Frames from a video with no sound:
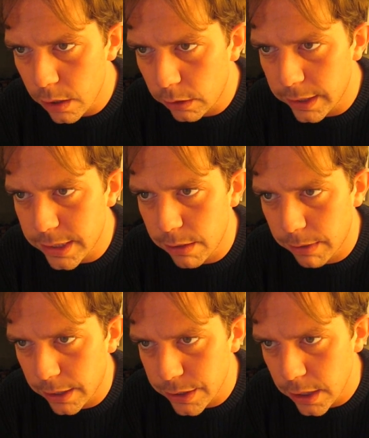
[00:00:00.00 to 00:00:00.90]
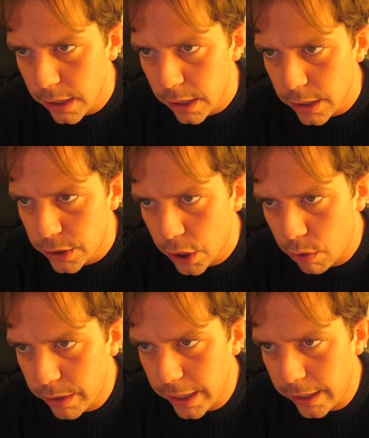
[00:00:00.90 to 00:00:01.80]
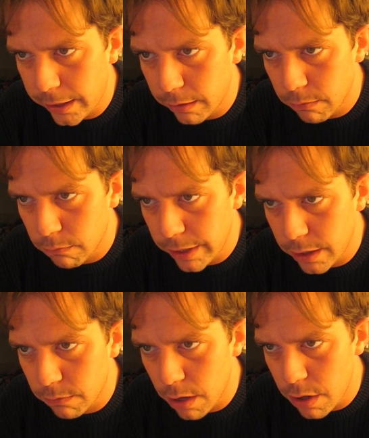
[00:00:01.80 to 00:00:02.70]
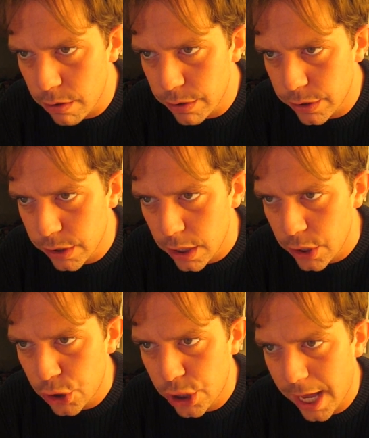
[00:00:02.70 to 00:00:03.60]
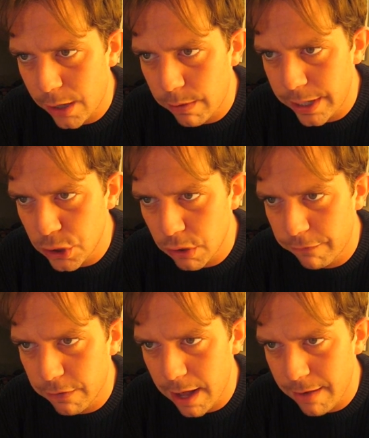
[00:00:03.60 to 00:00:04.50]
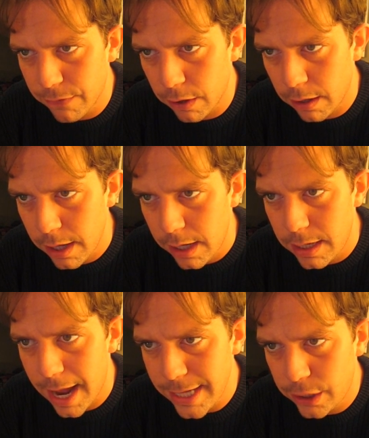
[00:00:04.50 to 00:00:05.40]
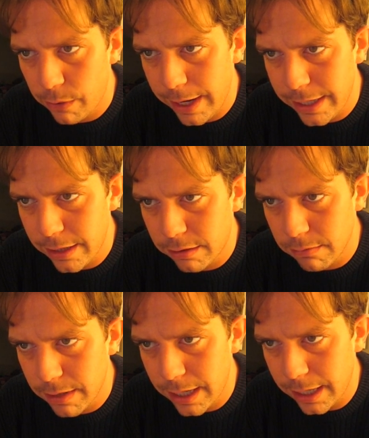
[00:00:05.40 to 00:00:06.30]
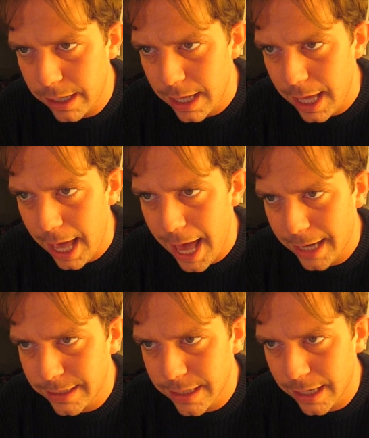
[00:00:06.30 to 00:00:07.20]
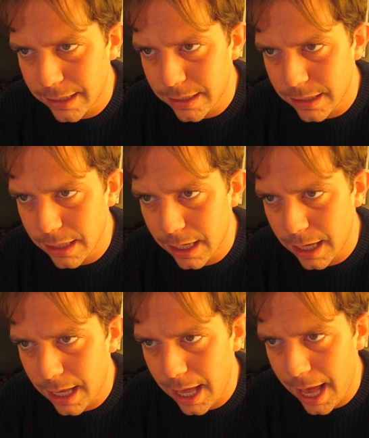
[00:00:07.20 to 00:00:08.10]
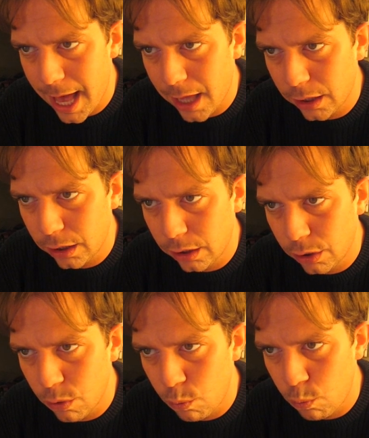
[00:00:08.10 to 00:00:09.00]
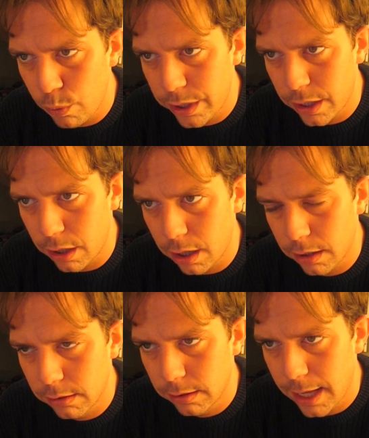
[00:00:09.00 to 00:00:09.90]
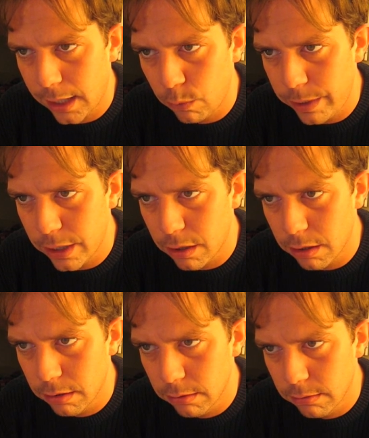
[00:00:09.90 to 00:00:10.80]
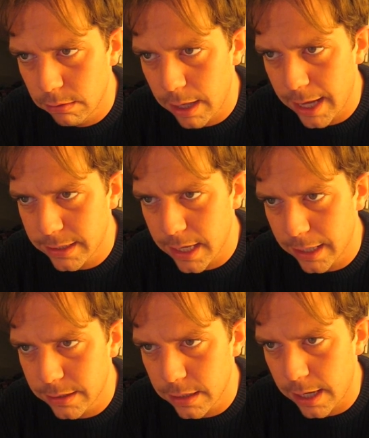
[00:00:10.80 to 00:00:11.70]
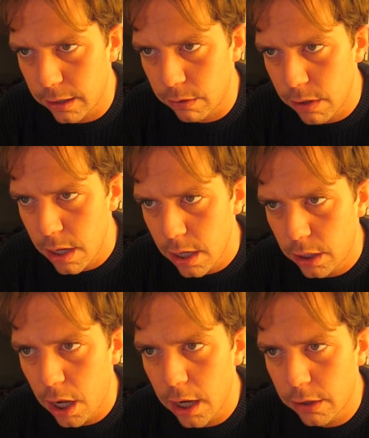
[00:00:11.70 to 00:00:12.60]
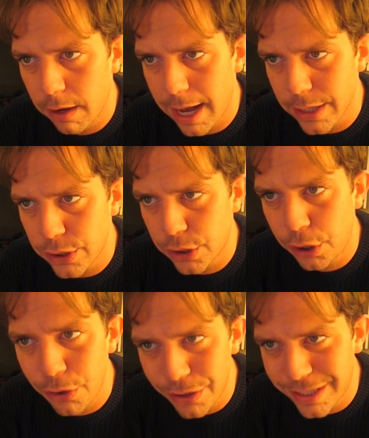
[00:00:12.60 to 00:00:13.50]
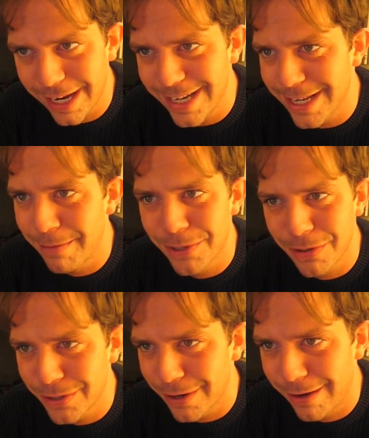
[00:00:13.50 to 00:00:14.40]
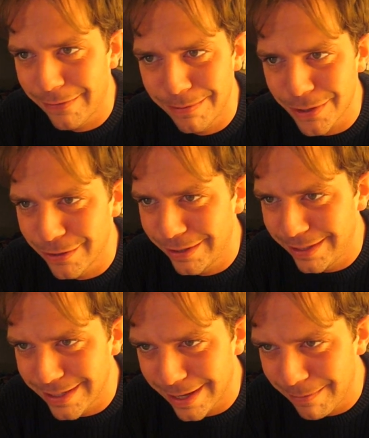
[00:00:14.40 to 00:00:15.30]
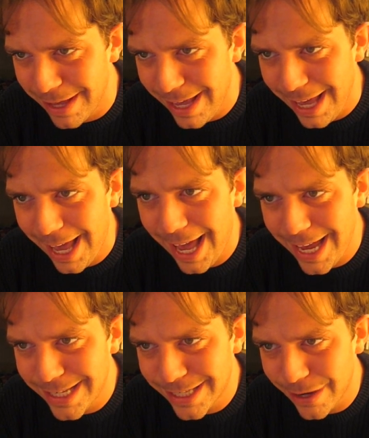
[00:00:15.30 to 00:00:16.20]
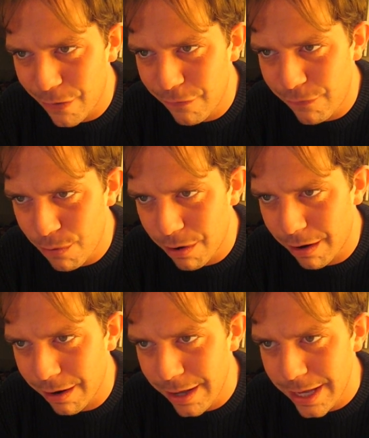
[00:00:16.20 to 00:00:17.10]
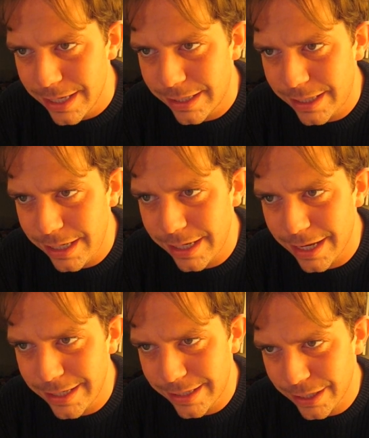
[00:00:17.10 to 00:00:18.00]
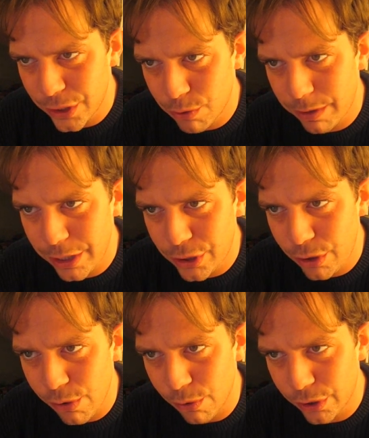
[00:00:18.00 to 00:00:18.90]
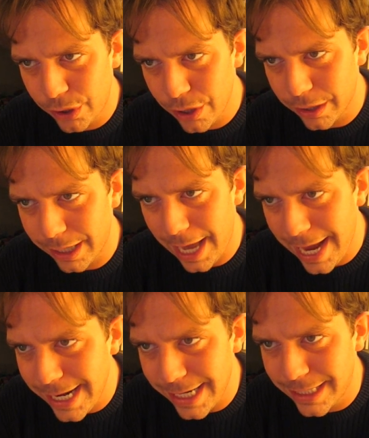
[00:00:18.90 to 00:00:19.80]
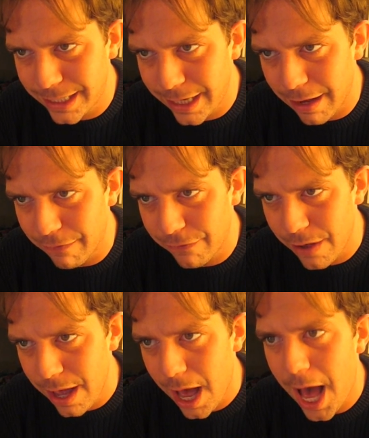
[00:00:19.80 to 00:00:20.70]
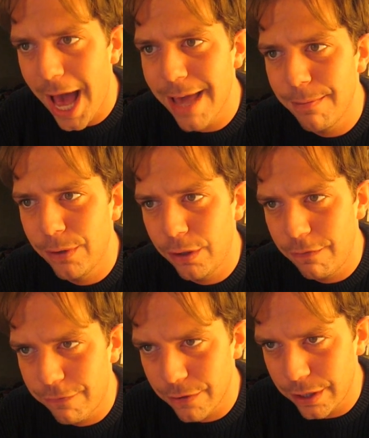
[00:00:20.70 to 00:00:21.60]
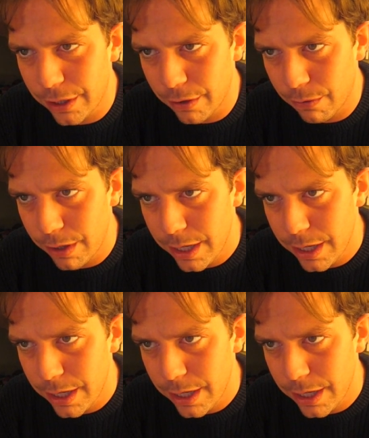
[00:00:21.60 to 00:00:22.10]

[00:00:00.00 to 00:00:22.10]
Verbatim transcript: let's see what else. Tony, Rian Rose, Shadow Angel Forever, Naito83, XX Halloweener. Halloweener? XX? I don't know. Car Crash Tuesdays. I'm so sorry if I'm screwing these up. Hates04, C. Nudson22, Cook80 Tiff, I Am Good For You,